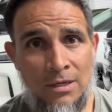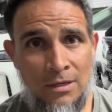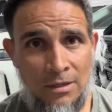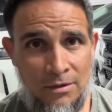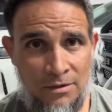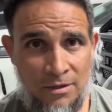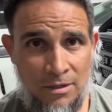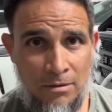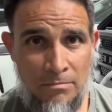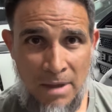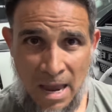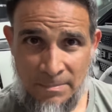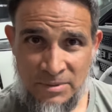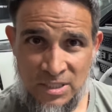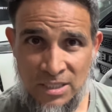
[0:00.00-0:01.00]
the
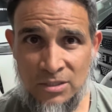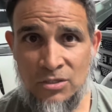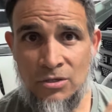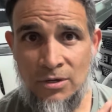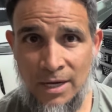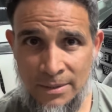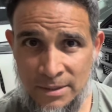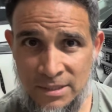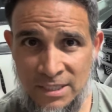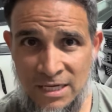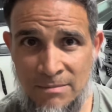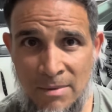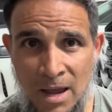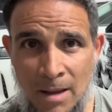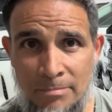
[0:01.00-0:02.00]
map sensor and the
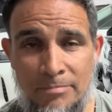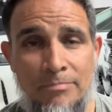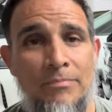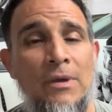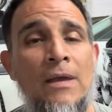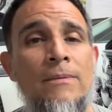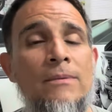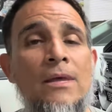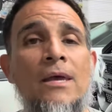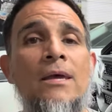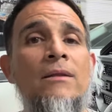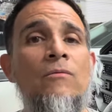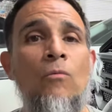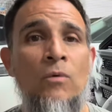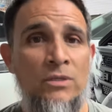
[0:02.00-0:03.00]
T-map, and
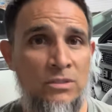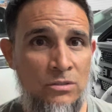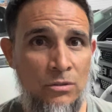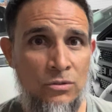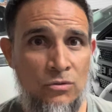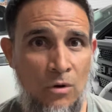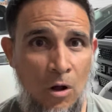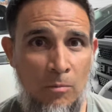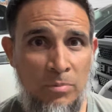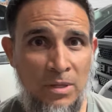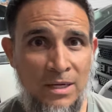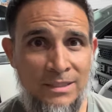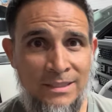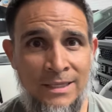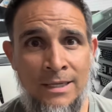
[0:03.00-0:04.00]
then once those are all
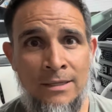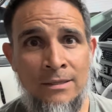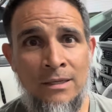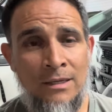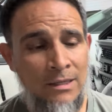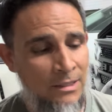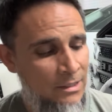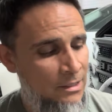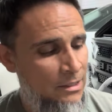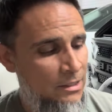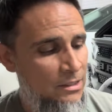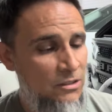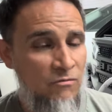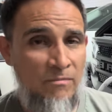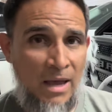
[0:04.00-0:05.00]
plugged in,
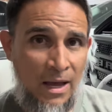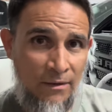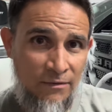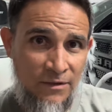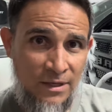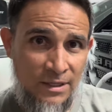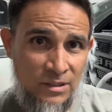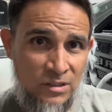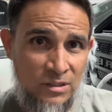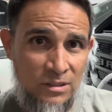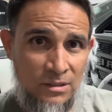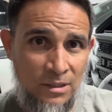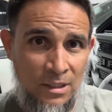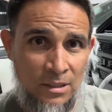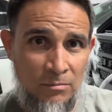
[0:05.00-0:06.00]
you mount
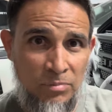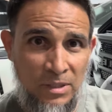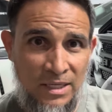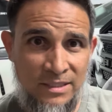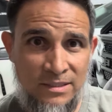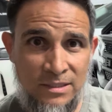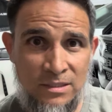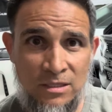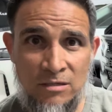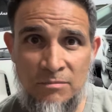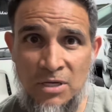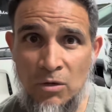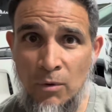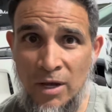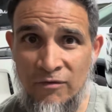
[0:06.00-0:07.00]
this in a place that's going to
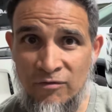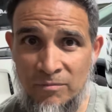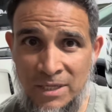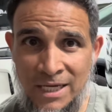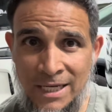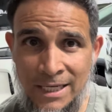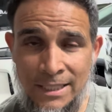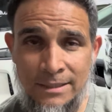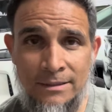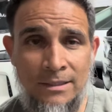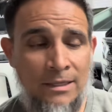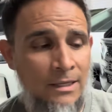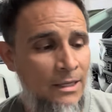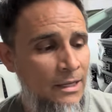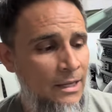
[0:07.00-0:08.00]
be away from heat
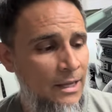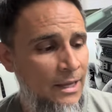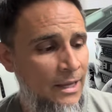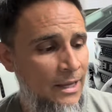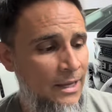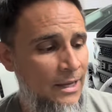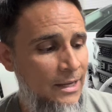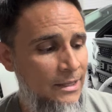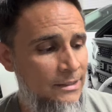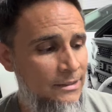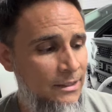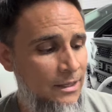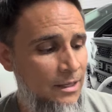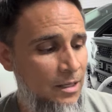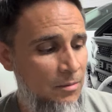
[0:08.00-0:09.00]
and
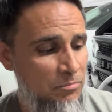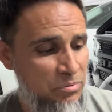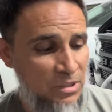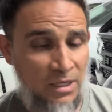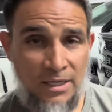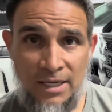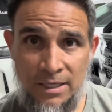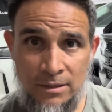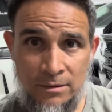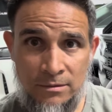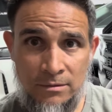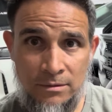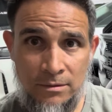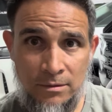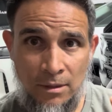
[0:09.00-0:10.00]
plug in
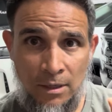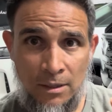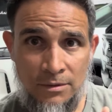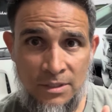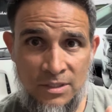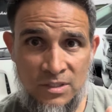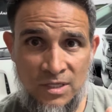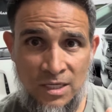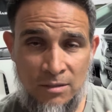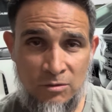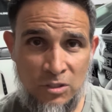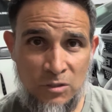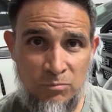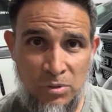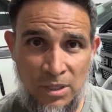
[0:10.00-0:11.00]
on this end,
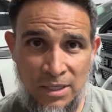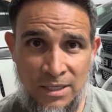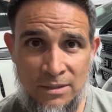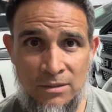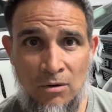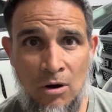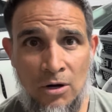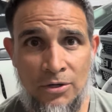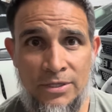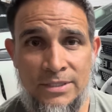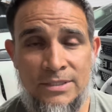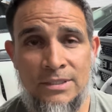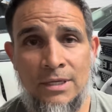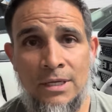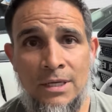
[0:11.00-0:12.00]
just plug in the
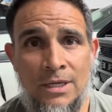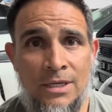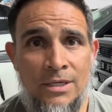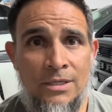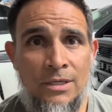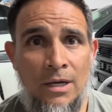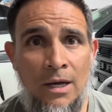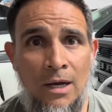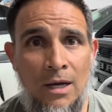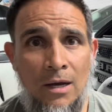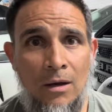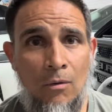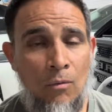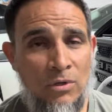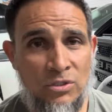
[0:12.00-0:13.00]
harness.
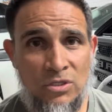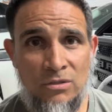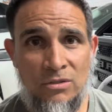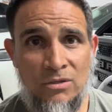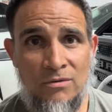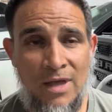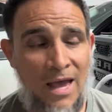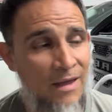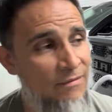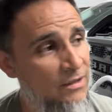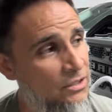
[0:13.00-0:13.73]
Once you do that, then